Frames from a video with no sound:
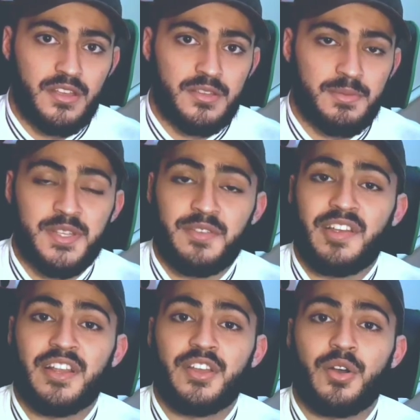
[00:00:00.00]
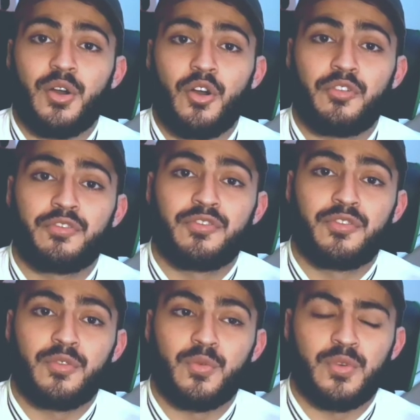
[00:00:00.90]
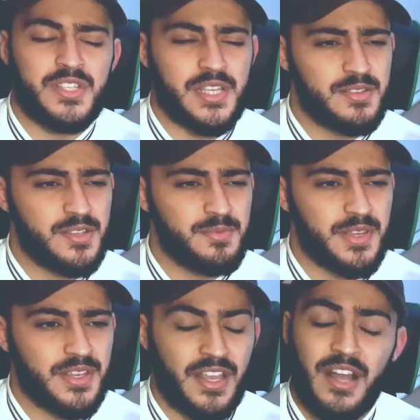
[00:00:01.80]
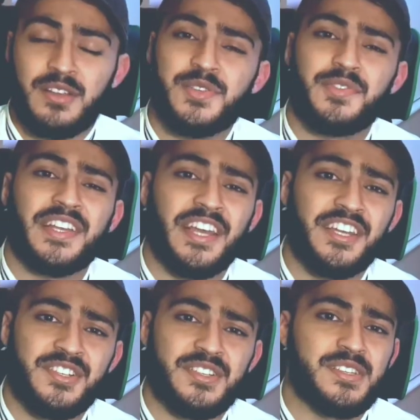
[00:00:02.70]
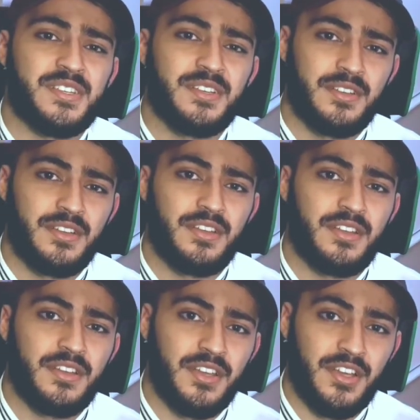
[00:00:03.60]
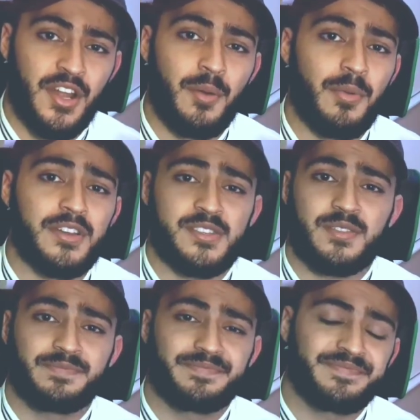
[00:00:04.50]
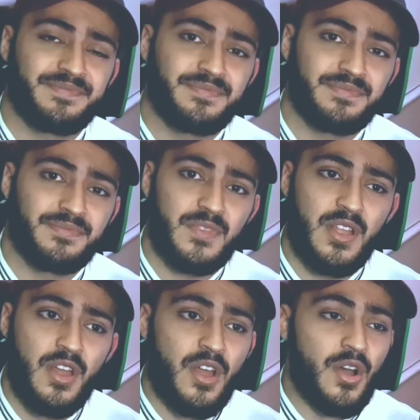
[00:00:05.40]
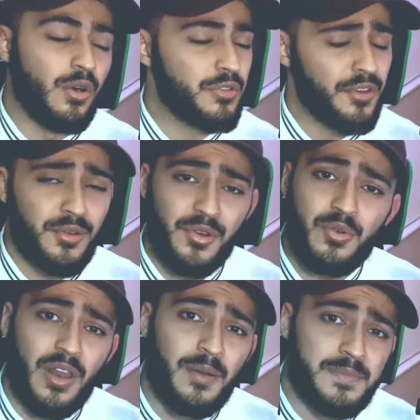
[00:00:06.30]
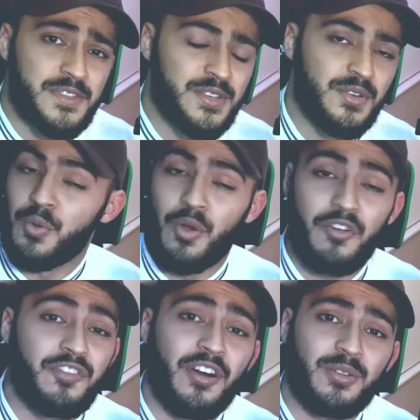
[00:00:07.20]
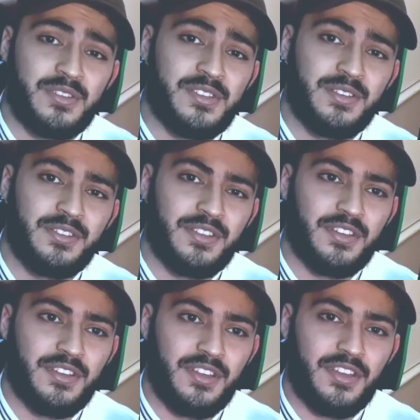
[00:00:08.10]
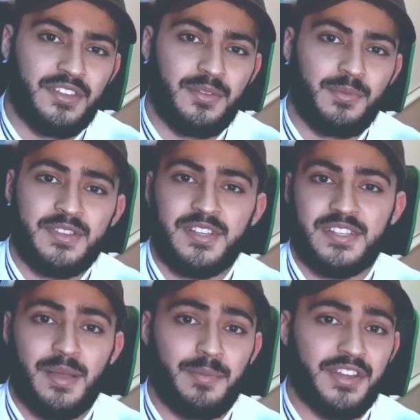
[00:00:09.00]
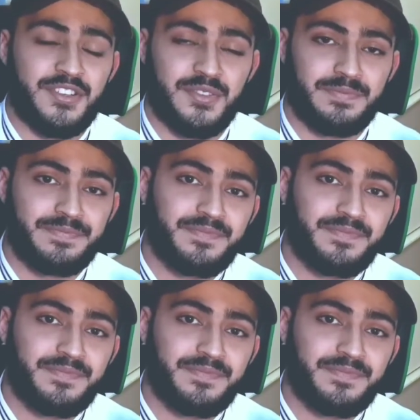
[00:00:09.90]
specifically of what seems to be calcifications in her breast. Although no lumps were felt in the breast examination,